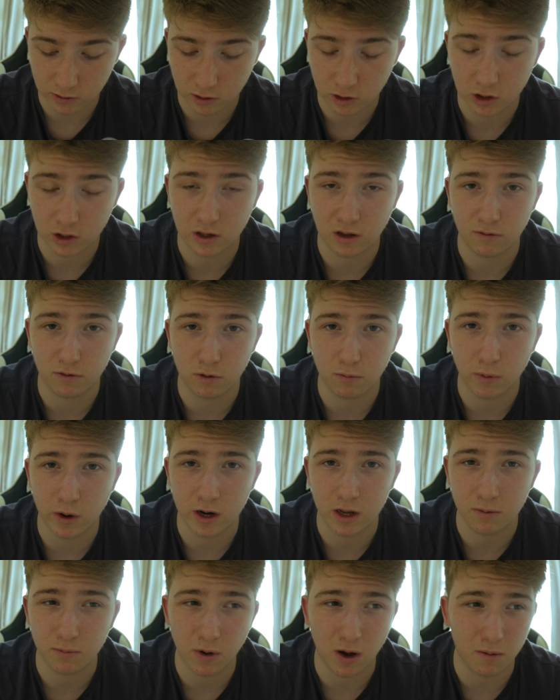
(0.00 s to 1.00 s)
and just give you
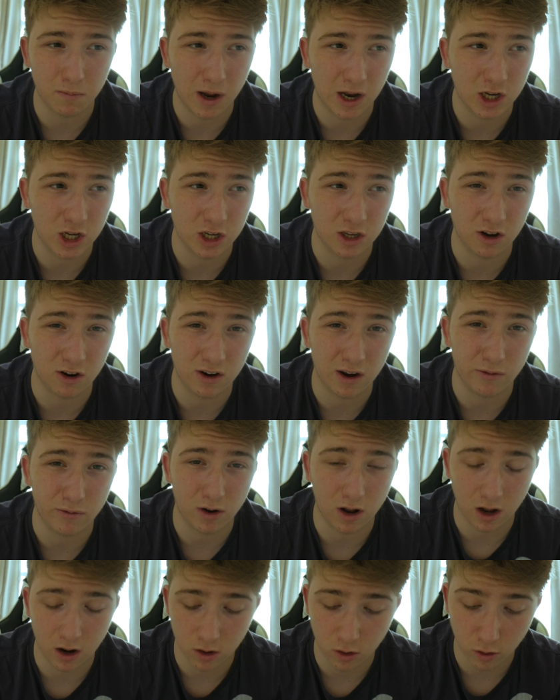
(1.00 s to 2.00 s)
money, but I actually don't have
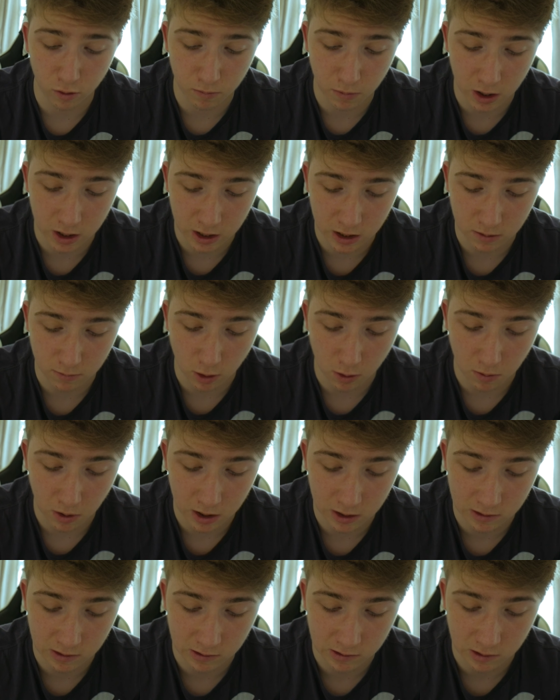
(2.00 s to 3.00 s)
like a lot of money at the moment.
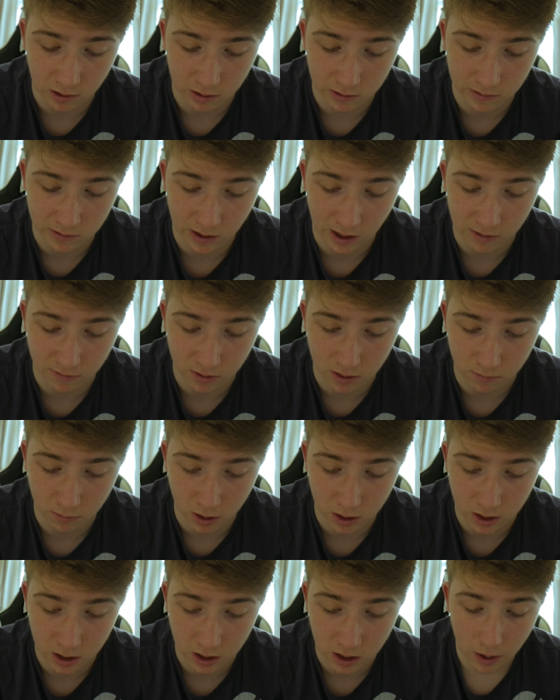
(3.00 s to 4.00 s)
I need to start saving the
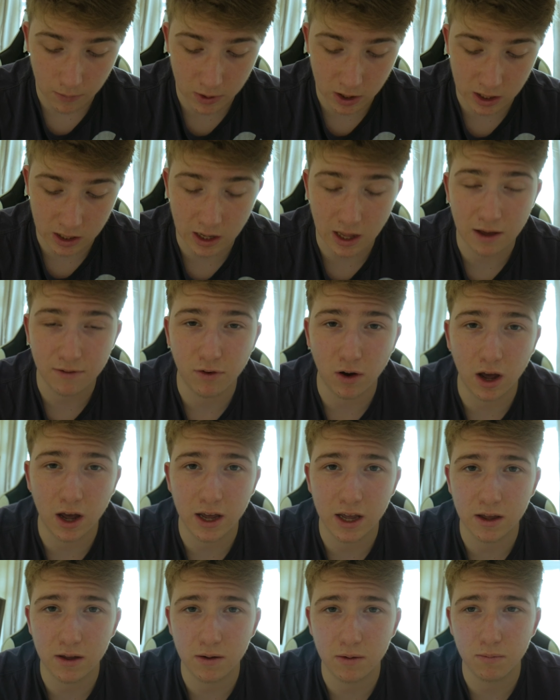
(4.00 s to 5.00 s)
money. I mean, if
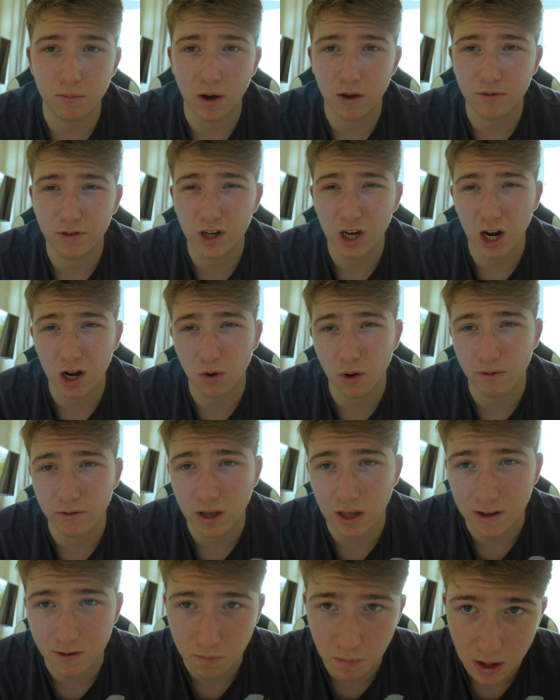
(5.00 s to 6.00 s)
my channel ever
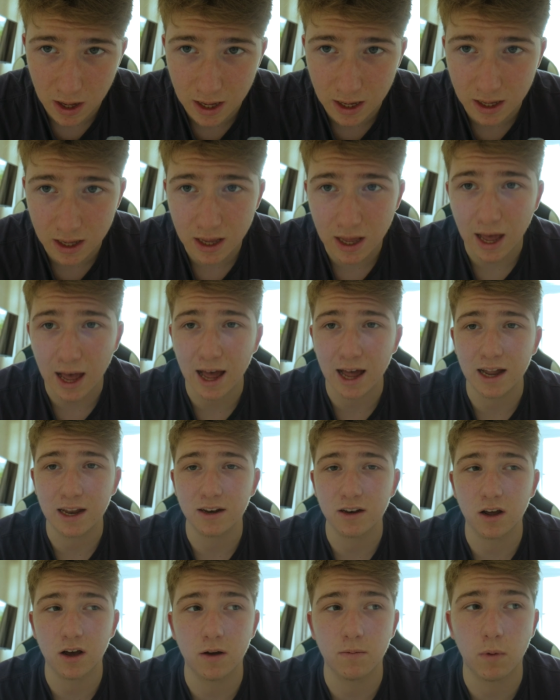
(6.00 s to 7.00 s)
gets big
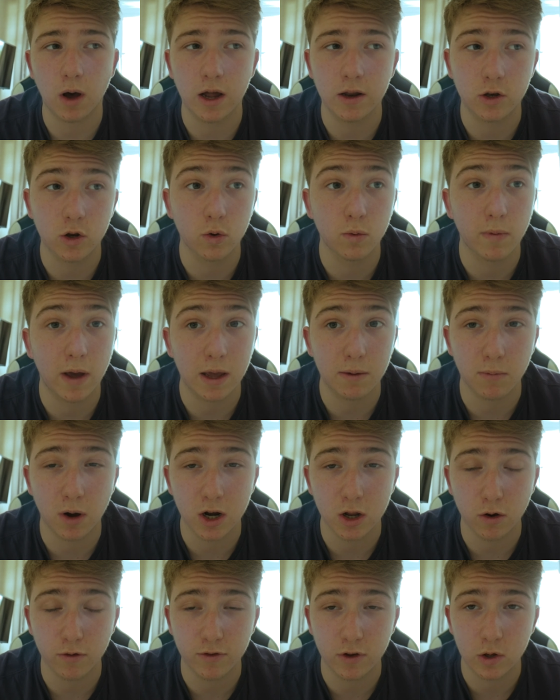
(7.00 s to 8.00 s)
and I do make
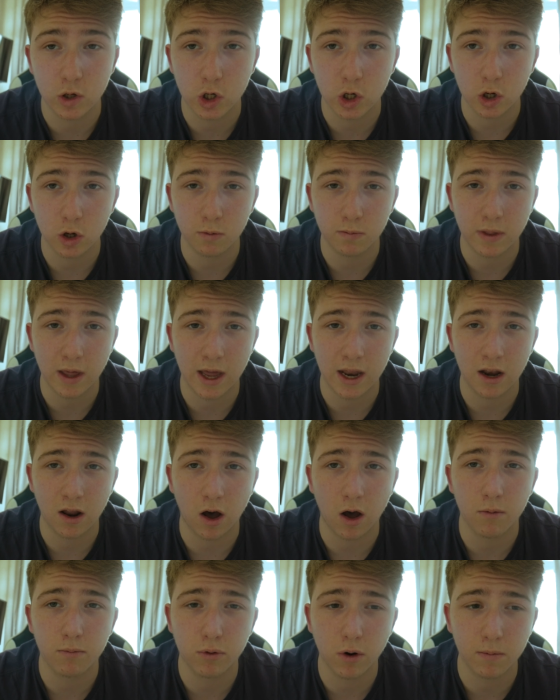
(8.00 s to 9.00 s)
money off YouTube, then
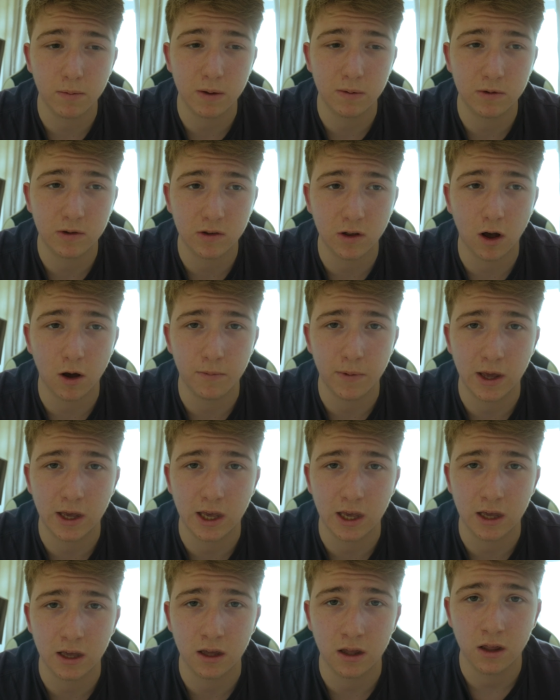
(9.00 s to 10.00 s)
I'll probably start
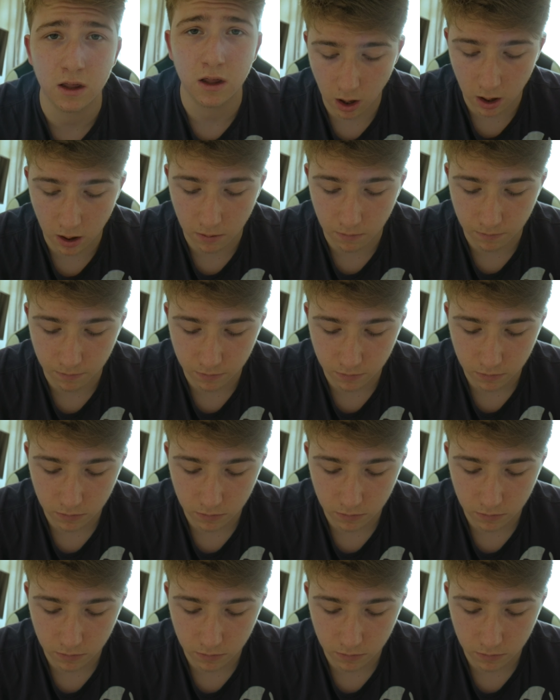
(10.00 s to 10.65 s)
making videos